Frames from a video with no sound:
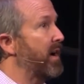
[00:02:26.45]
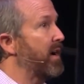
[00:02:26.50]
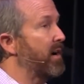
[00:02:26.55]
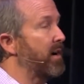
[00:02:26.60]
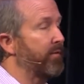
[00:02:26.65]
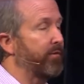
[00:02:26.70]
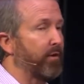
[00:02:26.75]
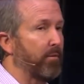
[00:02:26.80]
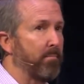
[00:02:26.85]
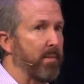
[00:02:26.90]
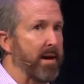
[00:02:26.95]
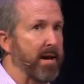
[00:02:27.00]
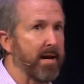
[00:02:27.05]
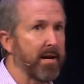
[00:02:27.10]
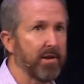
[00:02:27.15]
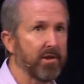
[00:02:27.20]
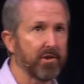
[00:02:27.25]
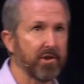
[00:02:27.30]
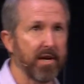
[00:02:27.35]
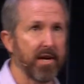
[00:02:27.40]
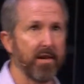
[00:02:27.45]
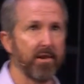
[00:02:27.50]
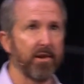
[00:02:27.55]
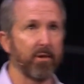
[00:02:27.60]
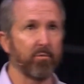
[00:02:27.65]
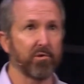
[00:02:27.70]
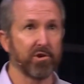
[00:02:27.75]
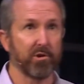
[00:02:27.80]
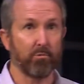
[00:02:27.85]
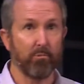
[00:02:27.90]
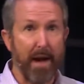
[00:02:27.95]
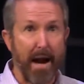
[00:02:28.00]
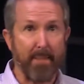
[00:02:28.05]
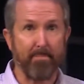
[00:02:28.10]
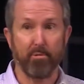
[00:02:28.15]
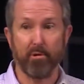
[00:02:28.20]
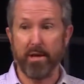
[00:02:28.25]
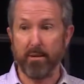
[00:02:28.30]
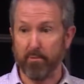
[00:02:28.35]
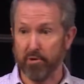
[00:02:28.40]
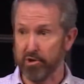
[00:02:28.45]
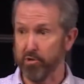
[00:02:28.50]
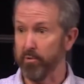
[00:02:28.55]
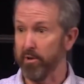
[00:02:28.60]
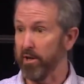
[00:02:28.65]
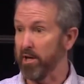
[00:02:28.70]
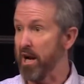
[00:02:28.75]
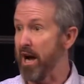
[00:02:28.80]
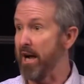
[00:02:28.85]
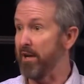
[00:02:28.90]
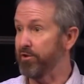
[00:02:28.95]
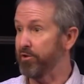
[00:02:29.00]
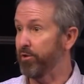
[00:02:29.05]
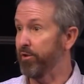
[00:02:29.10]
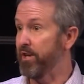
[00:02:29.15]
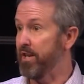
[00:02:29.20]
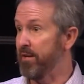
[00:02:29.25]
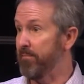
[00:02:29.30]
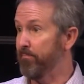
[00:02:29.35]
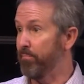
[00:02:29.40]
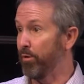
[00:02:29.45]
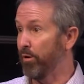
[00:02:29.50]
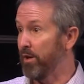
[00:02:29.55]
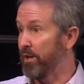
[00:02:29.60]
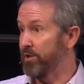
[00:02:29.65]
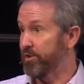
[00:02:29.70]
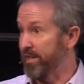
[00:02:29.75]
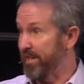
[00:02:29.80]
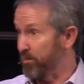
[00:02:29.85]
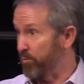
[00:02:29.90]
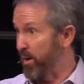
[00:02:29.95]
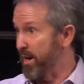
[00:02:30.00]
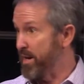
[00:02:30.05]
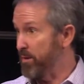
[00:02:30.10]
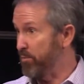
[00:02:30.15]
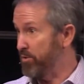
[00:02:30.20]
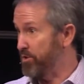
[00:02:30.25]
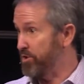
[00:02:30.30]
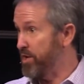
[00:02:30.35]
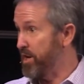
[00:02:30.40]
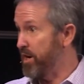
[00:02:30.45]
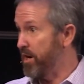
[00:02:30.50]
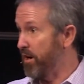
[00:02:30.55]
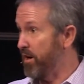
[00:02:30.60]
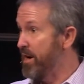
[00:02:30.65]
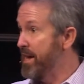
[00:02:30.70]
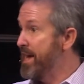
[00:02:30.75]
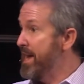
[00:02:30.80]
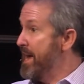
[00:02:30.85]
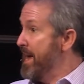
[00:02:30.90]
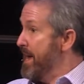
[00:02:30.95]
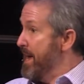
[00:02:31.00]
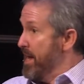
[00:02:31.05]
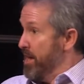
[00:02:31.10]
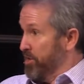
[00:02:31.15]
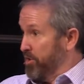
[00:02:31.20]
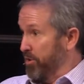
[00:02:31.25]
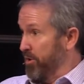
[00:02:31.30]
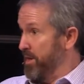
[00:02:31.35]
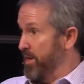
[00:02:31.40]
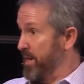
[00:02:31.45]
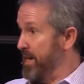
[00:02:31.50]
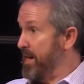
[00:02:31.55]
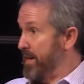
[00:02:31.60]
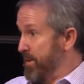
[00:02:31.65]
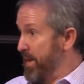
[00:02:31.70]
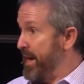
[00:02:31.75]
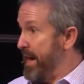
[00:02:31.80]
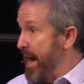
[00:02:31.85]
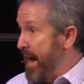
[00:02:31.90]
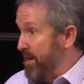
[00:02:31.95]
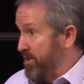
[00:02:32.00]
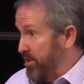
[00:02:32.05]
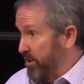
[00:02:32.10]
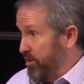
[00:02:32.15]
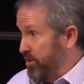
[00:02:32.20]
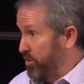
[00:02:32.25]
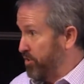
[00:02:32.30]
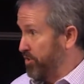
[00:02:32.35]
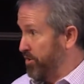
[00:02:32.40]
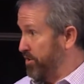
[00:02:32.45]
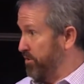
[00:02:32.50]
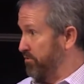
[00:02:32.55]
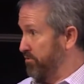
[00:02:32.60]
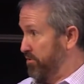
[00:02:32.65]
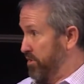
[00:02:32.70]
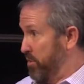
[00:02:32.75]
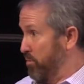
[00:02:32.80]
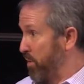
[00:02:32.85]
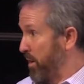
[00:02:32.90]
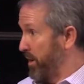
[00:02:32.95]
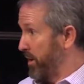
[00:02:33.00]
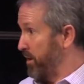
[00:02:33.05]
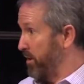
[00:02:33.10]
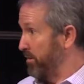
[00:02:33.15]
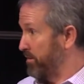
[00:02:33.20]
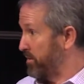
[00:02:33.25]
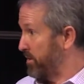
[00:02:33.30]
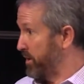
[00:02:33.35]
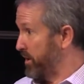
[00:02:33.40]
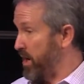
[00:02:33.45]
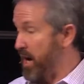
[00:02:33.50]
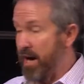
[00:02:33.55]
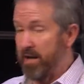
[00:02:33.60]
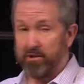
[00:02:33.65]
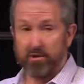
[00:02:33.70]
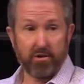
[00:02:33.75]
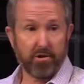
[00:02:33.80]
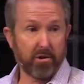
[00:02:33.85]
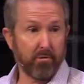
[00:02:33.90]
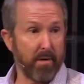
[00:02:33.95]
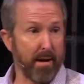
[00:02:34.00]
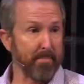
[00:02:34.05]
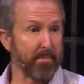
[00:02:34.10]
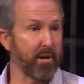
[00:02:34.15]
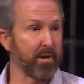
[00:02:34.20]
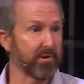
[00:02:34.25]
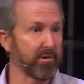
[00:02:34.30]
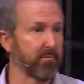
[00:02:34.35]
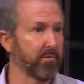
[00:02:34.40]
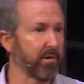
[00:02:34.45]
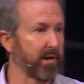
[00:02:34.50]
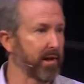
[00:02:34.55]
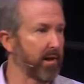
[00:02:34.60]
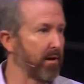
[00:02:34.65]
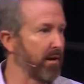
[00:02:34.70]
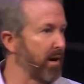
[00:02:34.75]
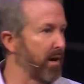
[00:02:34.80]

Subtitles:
for bands, and there was a rapper that was doing a concert in Berlin. So that's why he was there. So he then asked us, do you want to go to the concert, to the rap concert? We was like,